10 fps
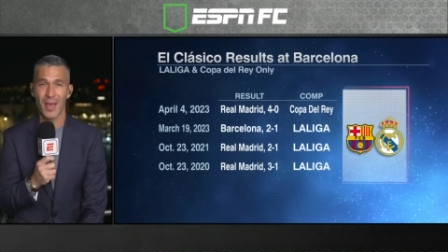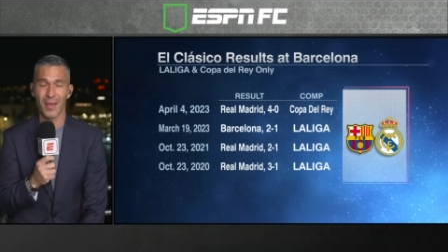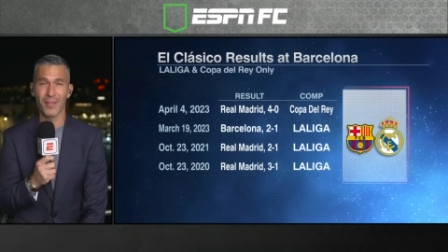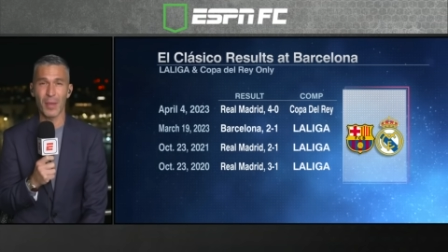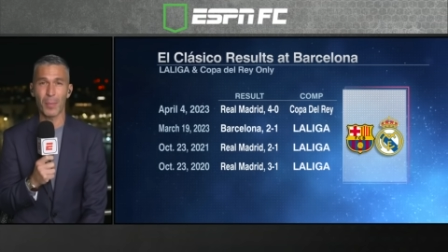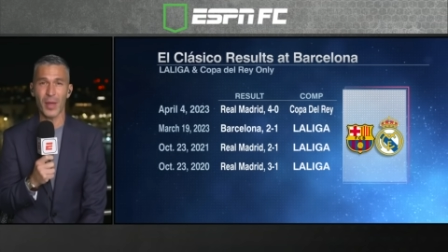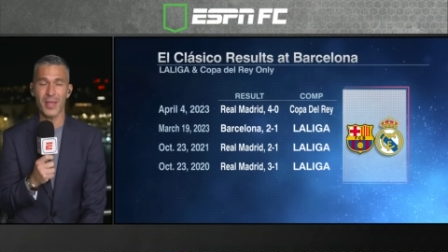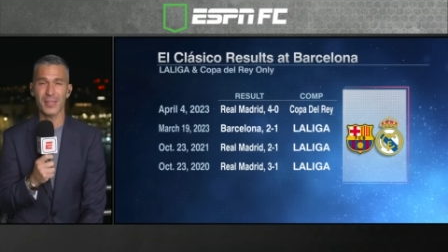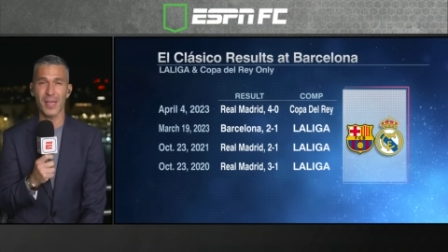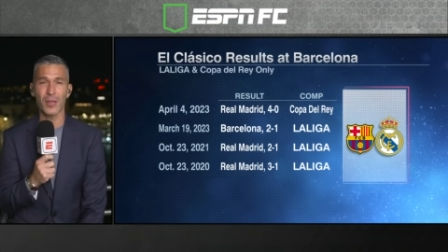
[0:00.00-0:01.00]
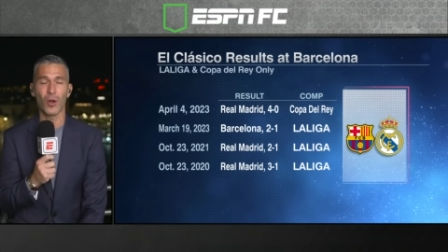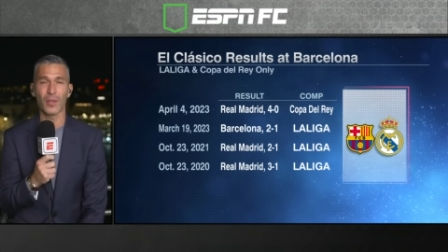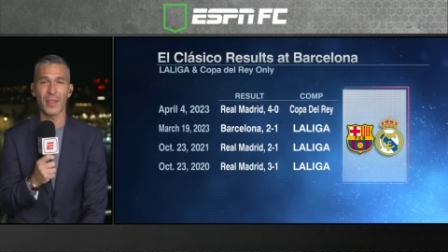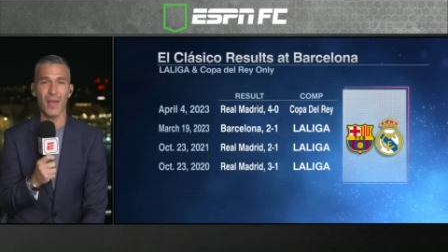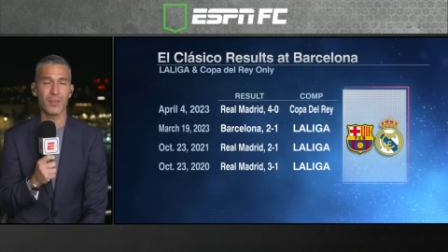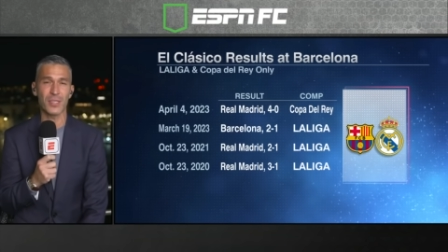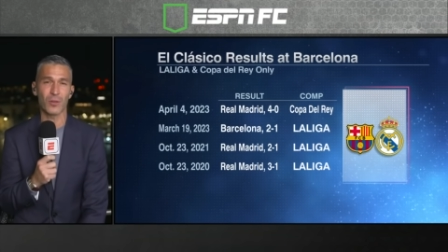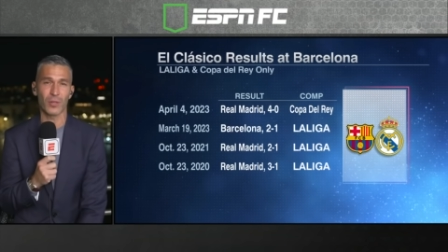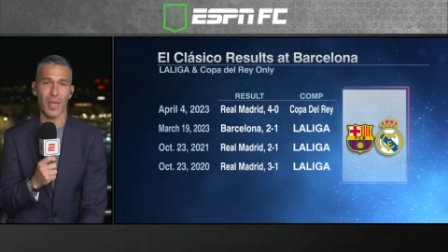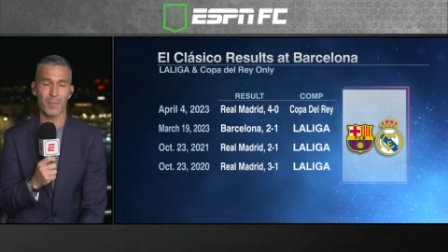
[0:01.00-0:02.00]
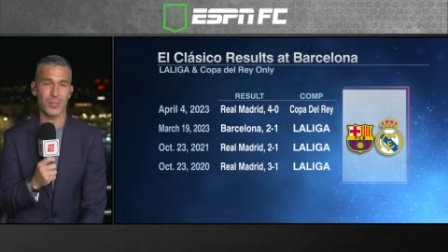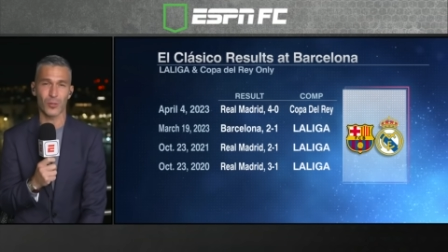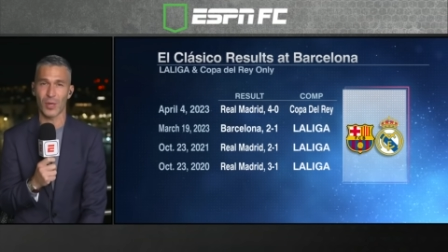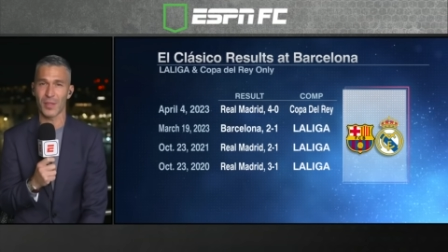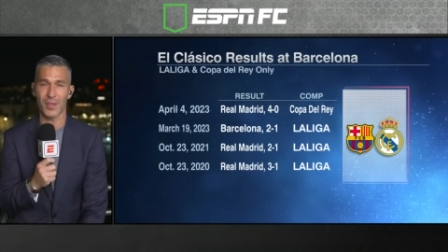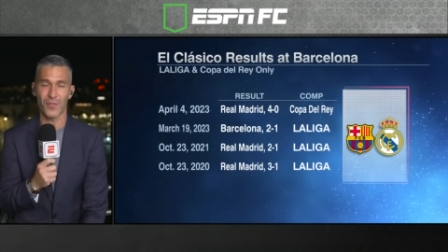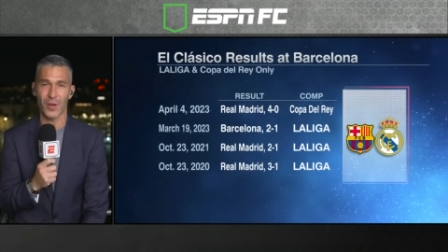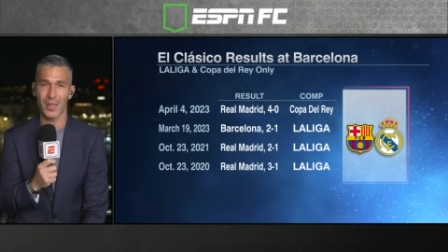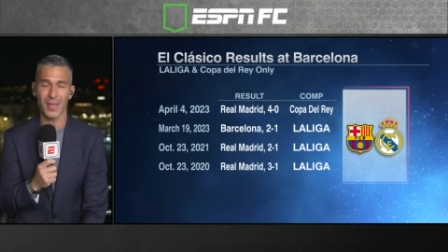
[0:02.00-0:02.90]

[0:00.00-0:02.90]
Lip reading: the players, they know that every single game is totally different.